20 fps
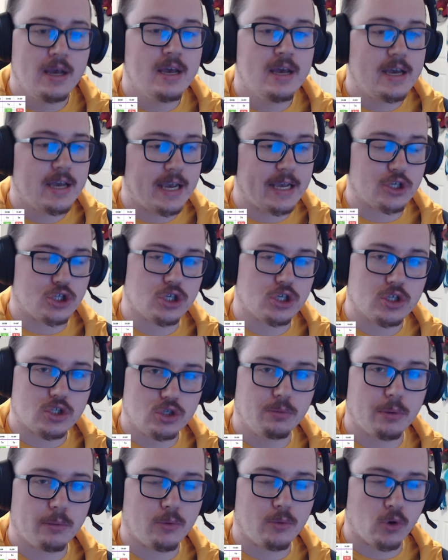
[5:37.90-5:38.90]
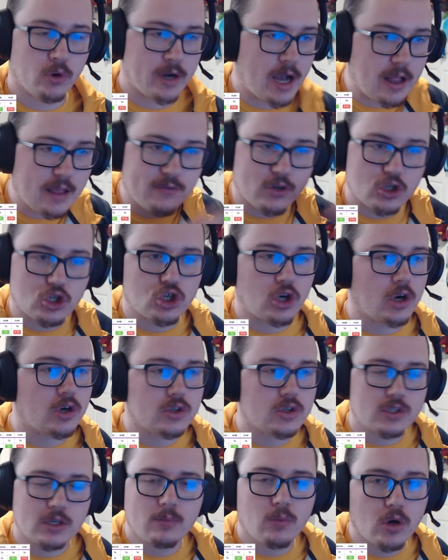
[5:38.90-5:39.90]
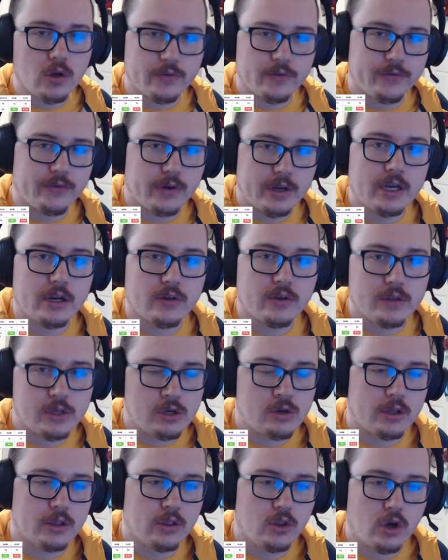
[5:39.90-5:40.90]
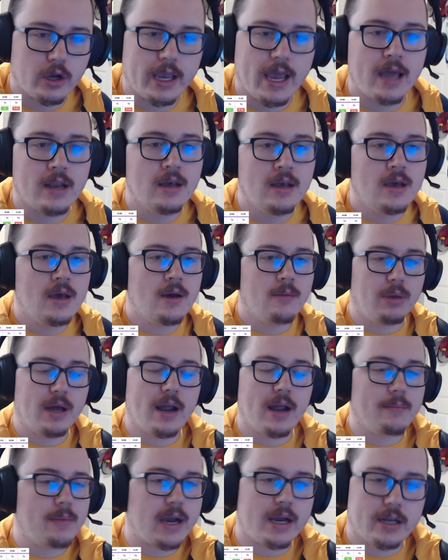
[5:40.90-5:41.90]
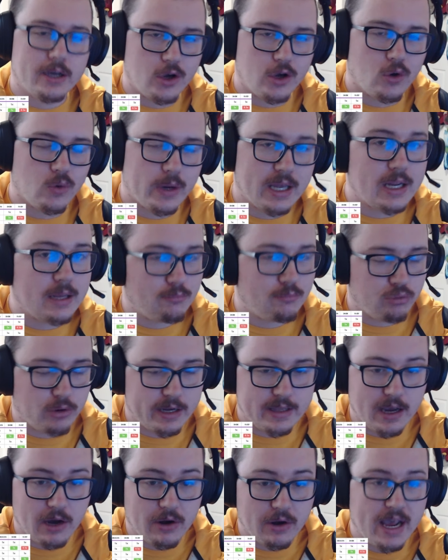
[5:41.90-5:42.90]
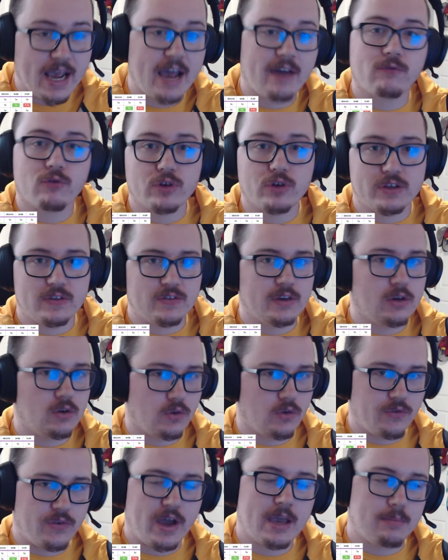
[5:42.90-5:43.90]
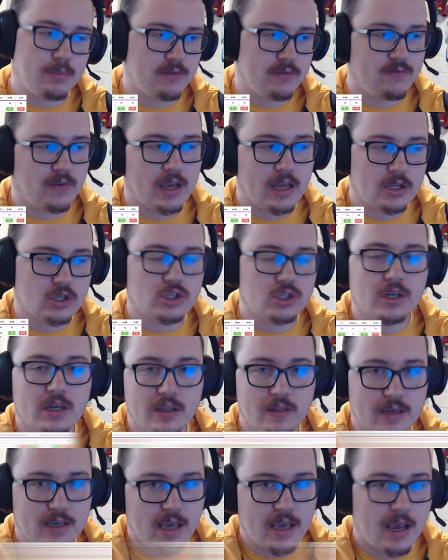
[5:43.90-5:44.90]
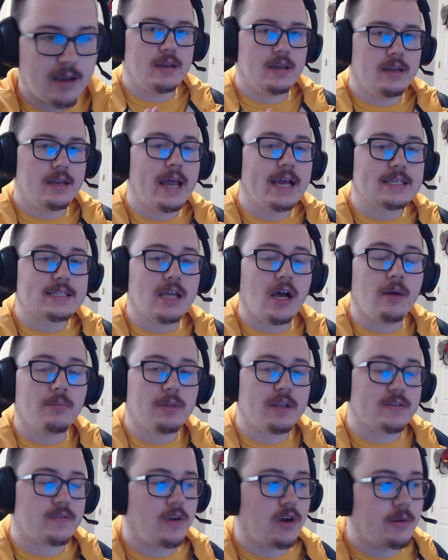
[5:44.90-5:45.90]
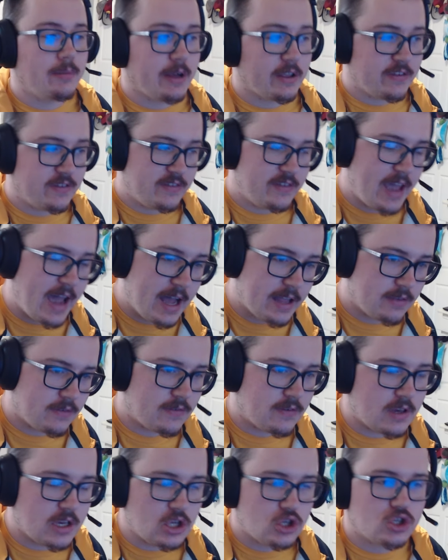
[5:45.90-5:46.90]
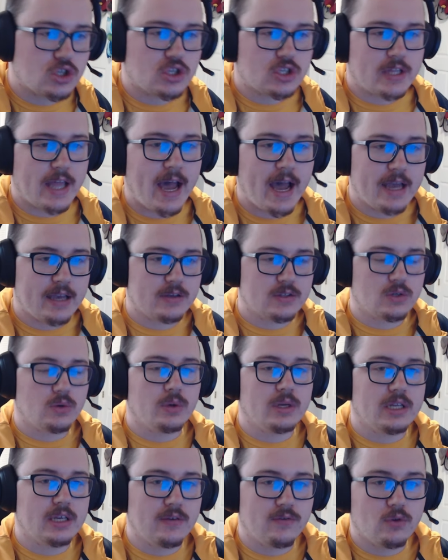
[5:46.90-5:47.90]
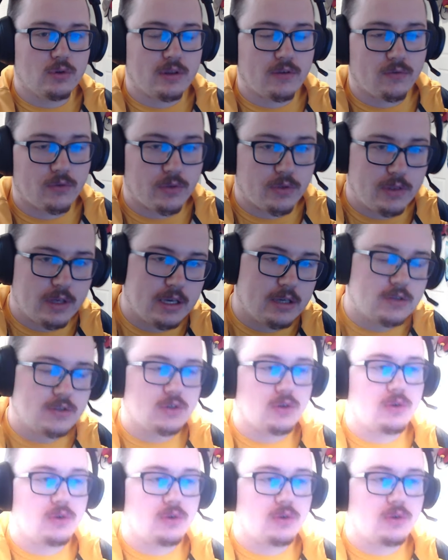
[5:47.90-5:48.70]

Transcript: It's just super important. I'll have a chart somewhere on screen here that you can look at, but I'm not going to go in and break down every single type advantage in the game. Next up, let's talk about stats. Each stat is going to give you a different thing. So